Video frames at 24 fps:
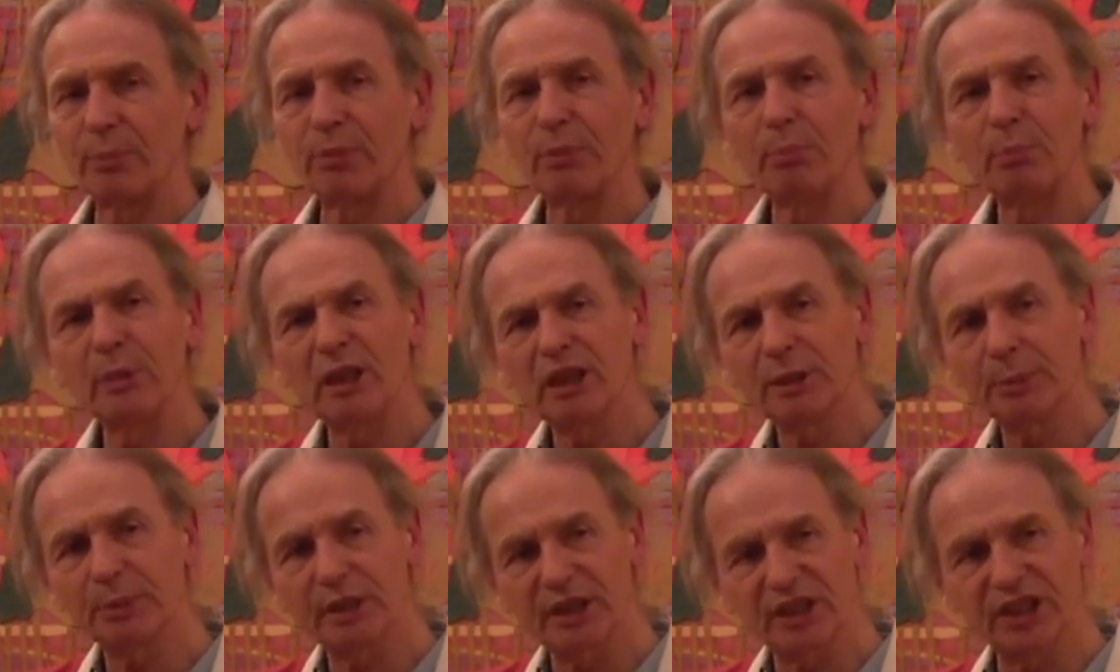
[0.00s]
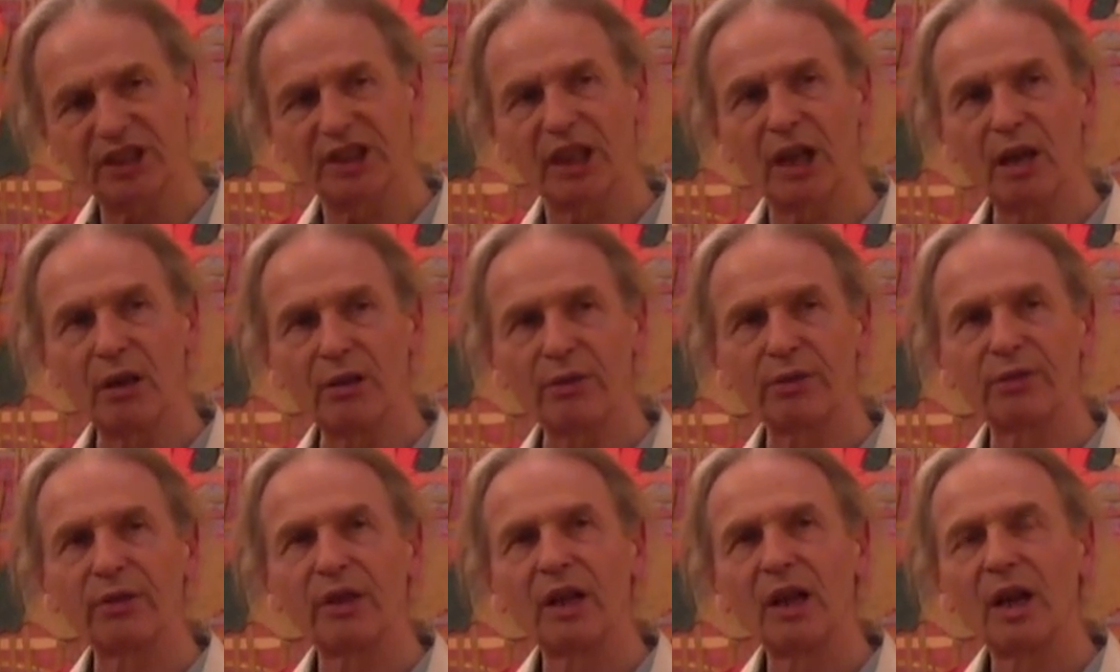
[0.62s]
But Middlesbrough
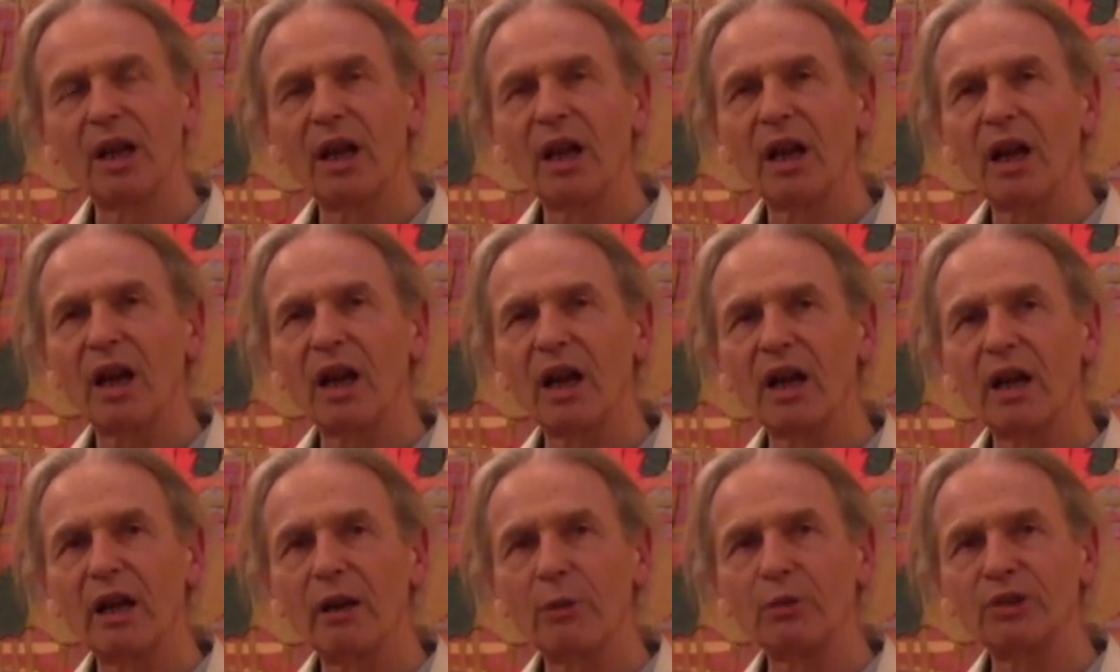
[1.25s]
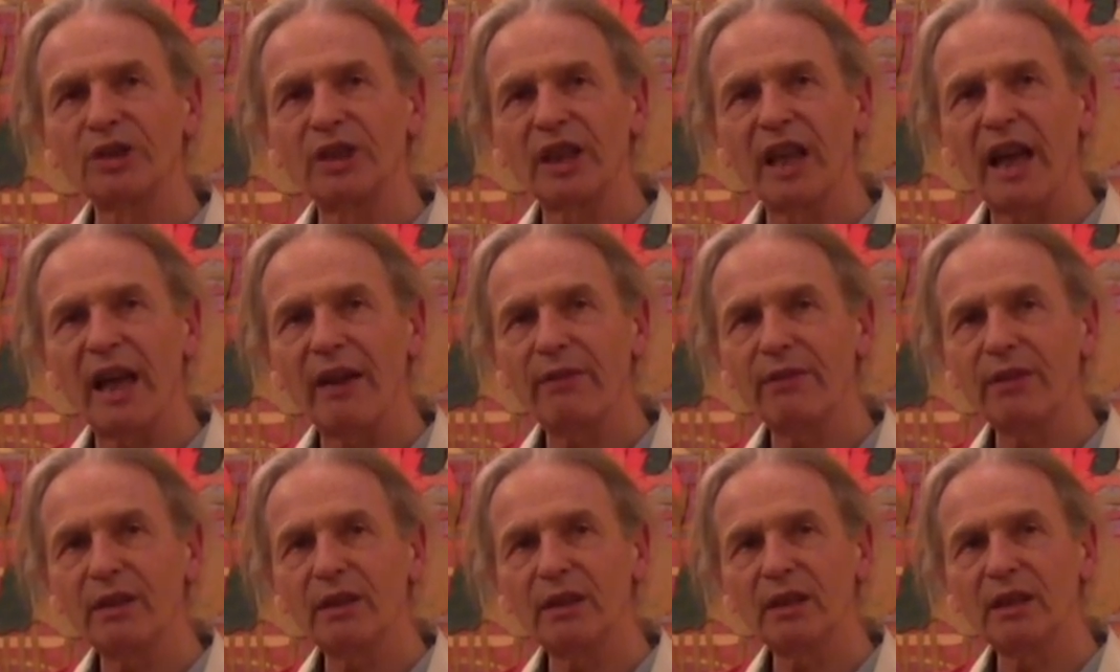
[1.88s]
itself was a
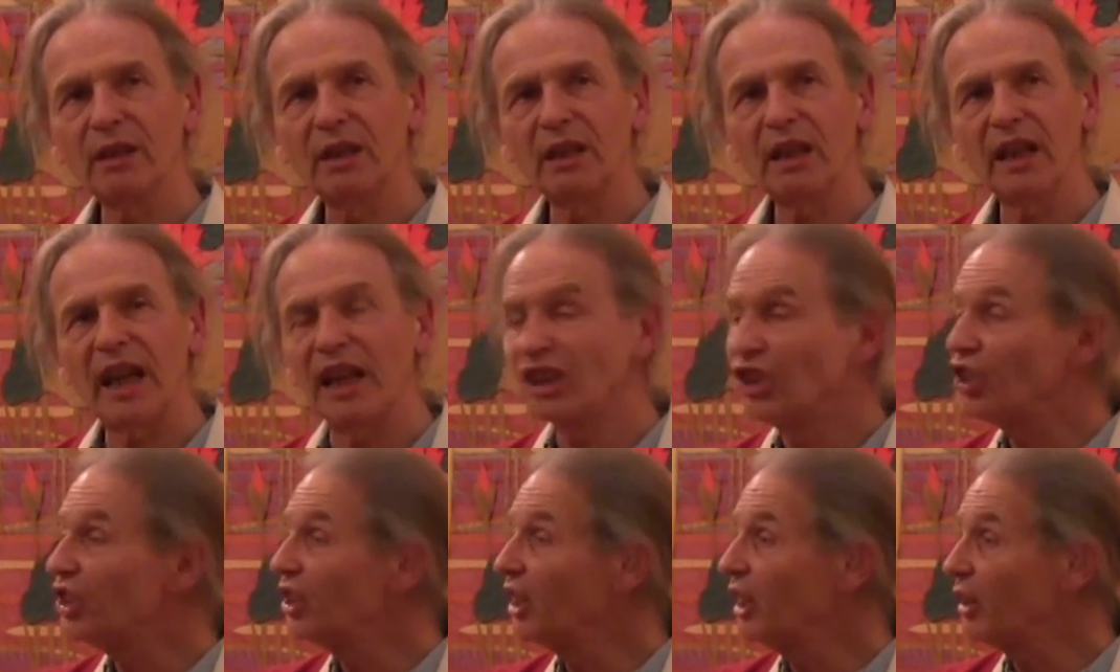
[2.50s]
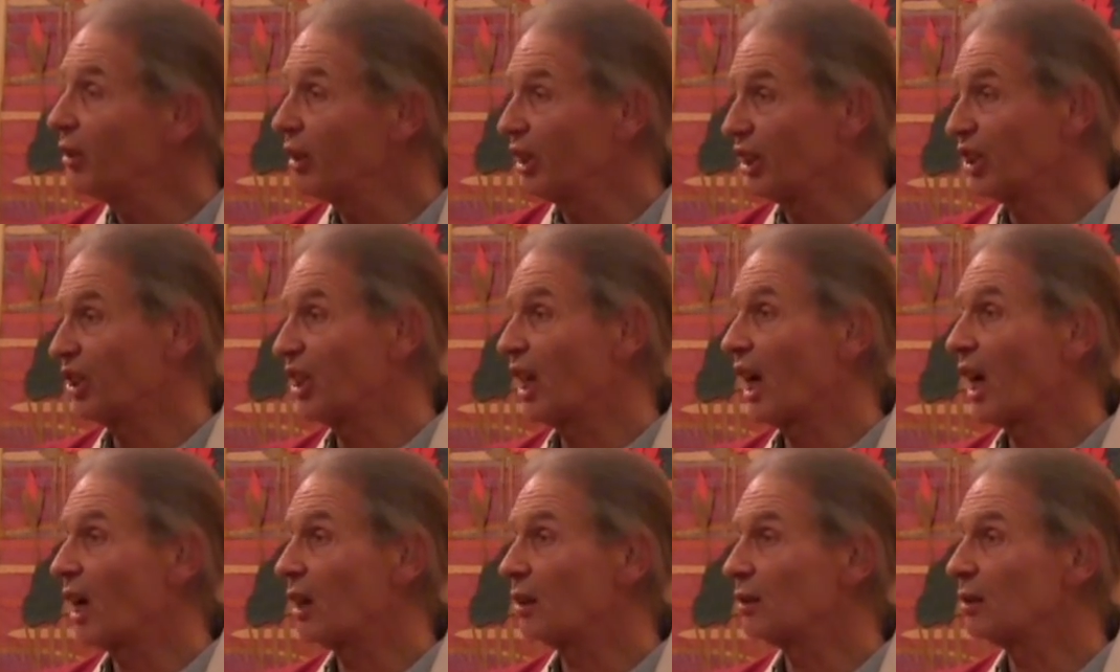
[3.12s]
heavy engineering
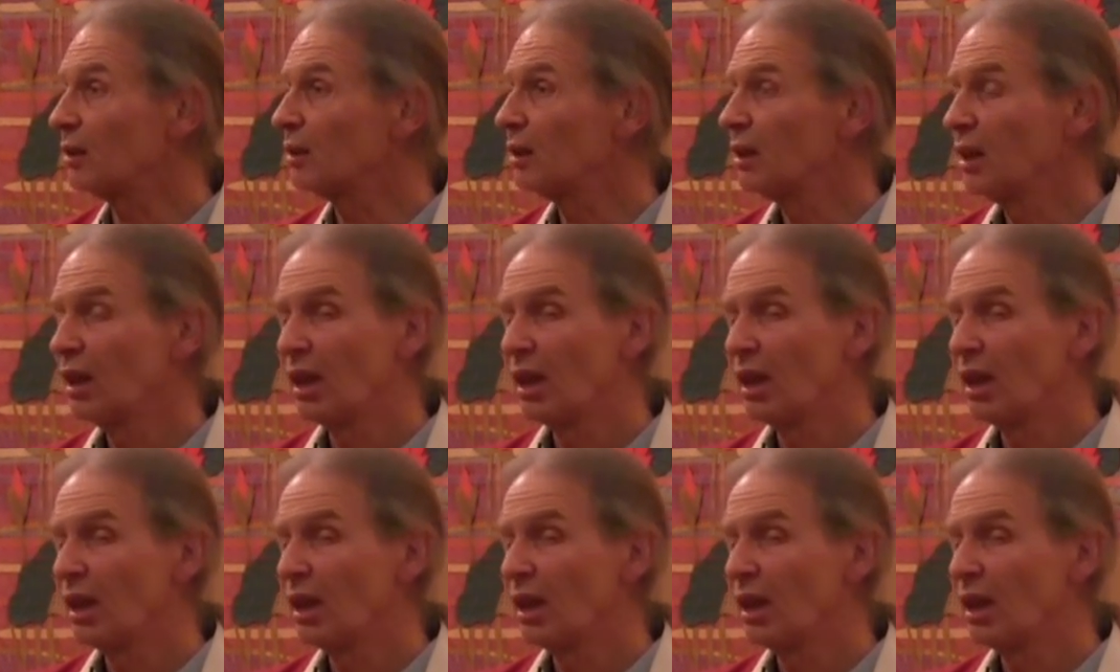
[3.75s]
town.